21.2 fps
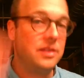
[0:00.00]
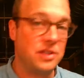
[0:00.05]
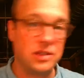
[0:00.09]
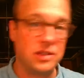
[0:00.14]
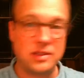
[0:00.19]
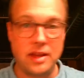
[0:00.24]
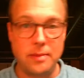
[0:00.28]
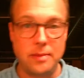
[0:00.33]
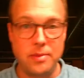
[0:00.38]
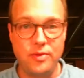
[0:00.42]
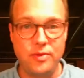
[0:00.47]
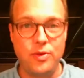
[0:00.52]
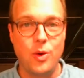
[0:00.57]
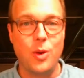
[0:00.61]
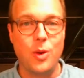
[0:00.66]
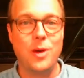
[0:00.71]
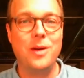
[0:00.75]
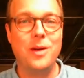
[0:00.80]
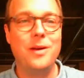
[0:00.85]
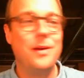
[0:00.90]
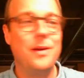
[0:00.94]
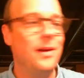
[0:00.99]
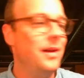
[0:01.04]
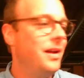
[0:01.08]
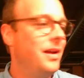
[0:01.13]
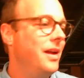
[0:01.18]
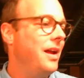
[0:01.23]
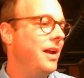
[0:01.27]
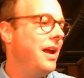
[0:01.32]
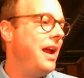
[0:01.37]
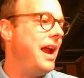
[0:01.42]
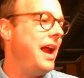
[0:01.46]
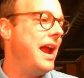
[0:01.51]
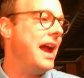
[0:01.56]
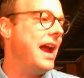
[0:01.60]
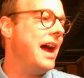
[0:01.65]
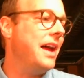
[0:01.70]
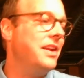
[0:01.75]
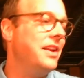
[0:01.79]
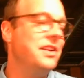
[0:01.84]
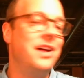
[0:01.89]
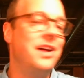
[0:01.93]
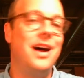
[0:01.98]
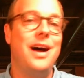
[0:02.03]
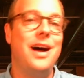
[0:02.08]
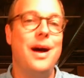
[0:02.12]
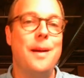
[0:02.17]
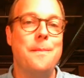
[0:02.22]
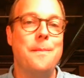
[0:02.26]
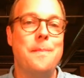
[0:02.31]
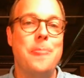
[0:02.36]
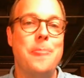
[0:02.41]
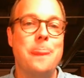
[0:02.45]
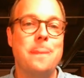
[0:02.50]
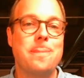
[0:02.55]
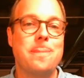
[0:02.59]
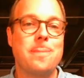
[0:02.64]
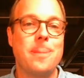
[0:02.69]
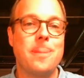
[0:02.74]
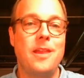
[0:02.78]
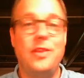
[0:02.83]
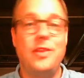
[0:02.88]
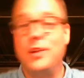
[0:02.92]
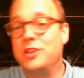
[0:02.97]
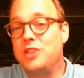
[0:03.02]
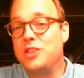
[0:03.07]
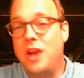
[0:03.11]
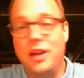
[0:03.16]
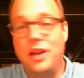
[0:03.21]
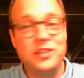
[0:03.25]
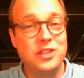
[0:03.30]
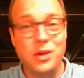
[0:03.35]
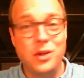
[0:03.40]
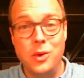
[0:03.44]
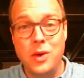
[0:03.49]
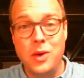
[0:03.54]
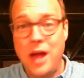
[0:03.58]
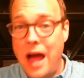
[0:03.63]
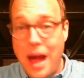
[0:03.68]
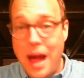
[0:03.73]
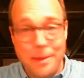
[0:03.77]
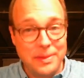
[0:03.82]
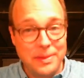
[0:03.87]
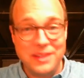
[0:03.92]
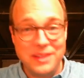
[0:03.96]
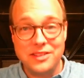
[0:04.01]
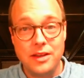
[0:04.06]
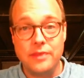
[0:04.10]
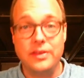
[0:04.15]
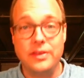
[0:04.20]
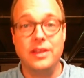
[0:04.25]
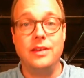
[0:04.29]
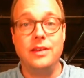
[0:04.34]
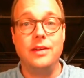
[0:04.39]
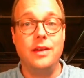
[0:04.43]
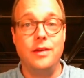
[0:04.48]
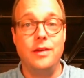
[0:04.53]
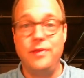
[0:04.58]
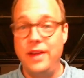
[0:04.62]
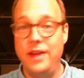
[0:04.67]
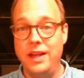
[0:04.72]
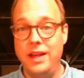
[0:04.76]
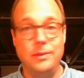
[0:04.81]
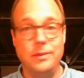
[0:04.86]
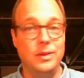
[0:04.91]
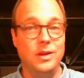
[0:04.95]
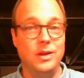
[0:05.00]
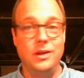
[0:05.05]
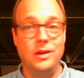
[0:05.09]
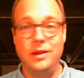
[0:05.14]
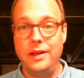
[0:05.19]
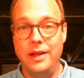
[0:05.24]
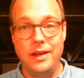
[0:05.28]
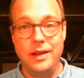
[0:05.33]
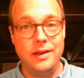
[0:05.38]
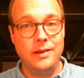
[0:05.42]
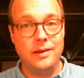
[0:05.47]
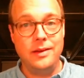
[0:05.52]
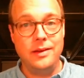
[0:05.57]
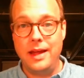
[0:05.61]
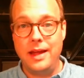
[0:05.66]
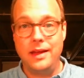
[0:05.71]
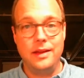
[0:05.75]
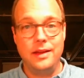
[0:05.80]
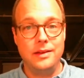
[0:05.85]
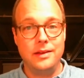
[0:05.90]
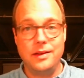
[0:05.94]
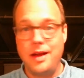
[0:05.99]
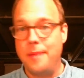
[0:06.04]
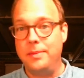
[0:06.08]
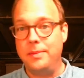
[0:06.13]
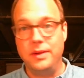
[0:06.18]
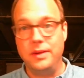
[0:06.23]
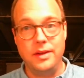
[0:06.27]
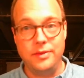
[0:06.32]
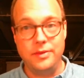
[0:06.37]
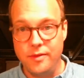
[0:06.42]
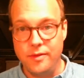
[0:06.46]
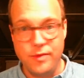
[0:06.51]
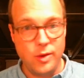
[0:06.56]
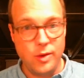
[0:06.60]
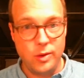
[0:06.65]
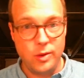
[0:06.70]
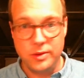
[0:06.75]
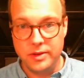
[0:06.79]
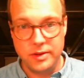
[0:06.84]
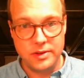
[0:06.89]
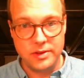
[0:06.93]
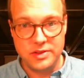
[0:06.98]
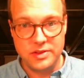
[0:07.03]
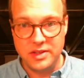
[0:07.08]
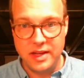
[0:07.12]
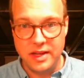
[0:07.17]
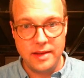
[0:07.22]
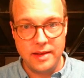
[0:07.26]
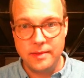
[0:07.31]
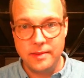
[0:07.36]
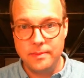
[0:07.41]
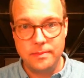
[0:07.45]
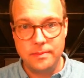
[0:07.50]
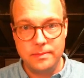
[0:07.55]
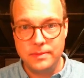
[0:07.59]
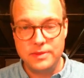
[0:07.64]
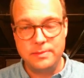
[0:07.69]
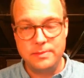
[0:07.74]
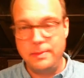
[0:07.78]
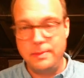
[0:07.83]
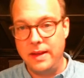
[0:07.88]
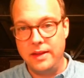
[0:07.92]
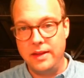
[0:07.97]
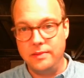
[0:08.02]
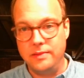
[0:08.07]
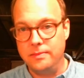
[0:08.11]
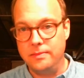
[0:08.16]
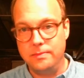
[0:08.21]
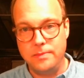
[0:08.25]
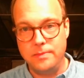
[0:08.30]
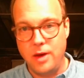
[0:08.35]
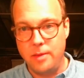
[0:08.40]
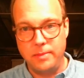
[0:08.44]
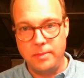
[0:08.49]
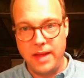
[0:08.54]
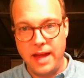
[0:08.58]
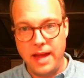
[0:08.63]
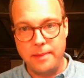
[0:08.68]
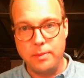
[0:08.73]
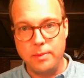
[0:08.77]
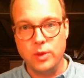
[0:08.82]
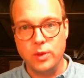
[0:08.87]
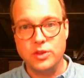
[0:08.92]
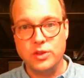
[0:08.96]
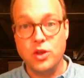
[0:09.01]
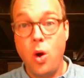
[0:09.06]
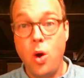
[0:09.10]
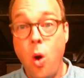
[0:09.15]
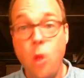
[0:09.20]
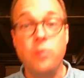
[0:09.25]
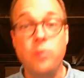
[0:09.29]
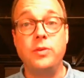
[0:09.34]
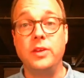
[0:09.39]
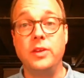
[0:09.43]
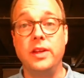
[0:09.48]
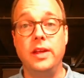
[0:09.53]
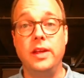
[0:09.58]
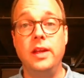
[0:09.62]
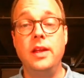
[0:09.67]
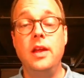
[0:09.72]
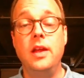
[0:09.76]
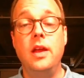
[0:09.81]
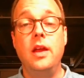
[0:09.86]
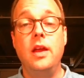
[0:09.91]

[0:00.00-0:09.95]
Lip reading: just like before. And there's also copies of it available in a couple different folders on Blackboard. So hopefully